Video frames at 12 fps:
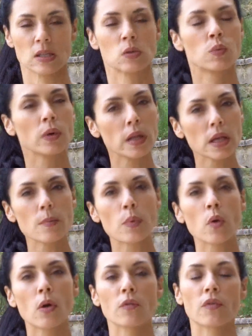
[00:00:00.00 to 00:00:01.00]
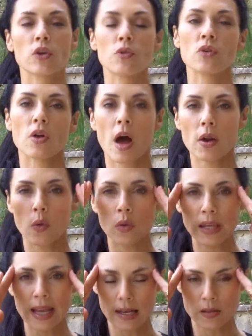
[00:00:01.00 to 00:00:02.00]
It's really important for you to not
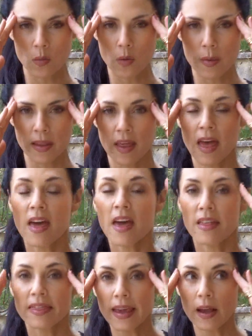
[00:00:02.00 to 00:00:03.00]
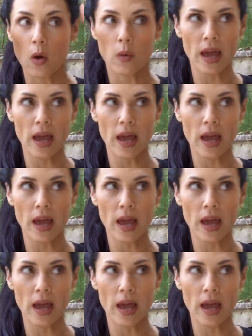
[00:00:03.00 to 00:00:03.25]
only, as a woman, think,